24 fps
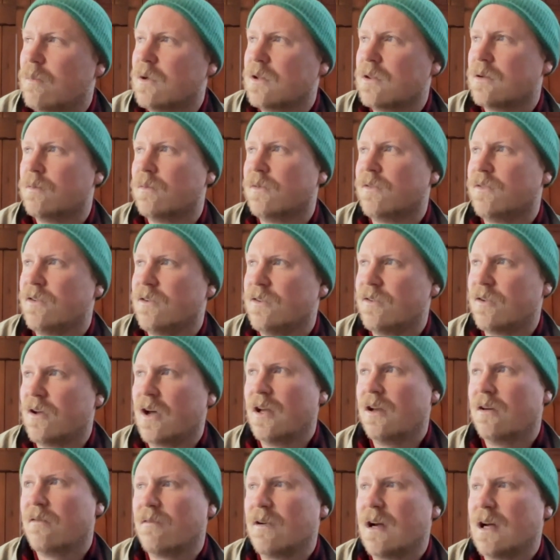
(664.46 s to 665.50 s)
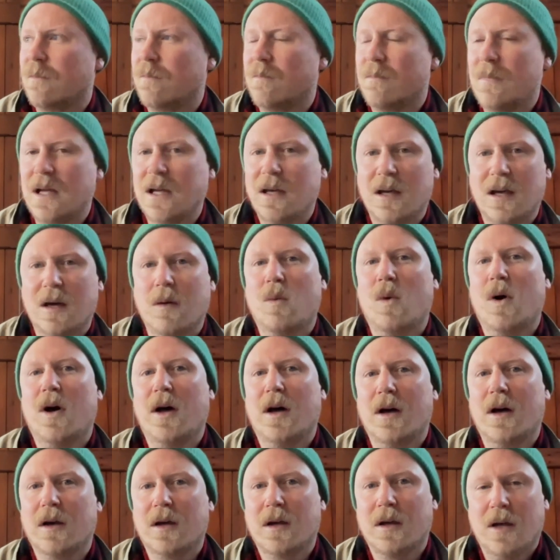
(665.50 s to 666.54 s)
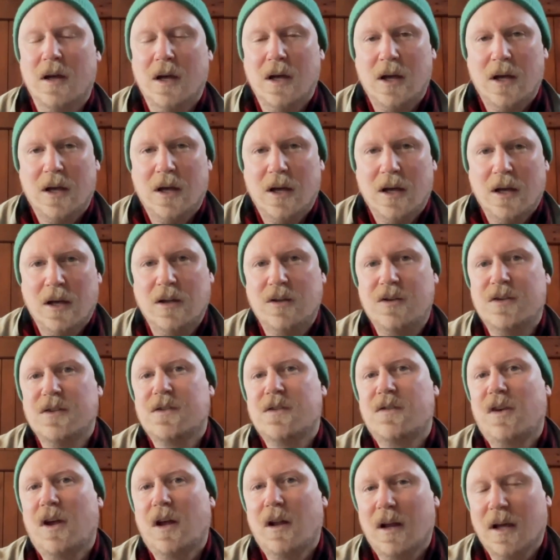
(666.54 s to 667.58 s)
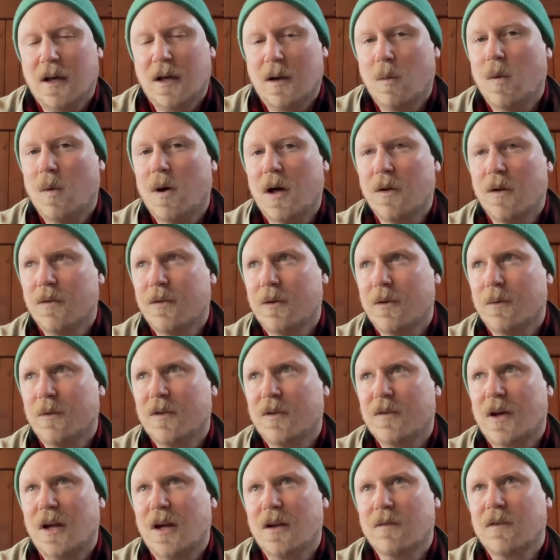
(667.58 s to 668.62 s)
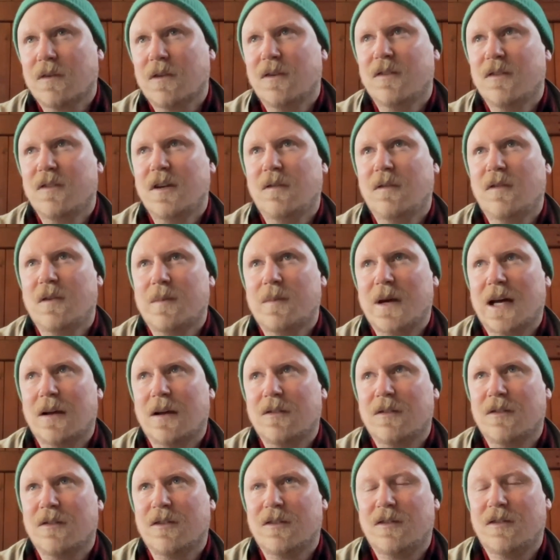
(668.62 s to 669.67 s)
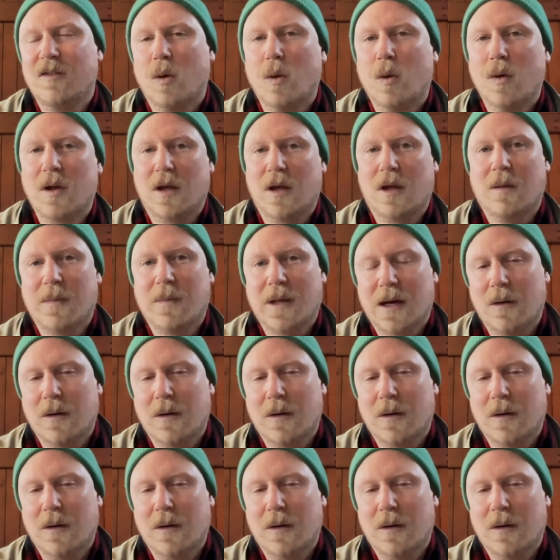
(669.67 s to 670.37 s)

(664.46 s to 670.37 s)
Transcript: that was designed around making work. It just felt like a world that was kind of conceived about just talking about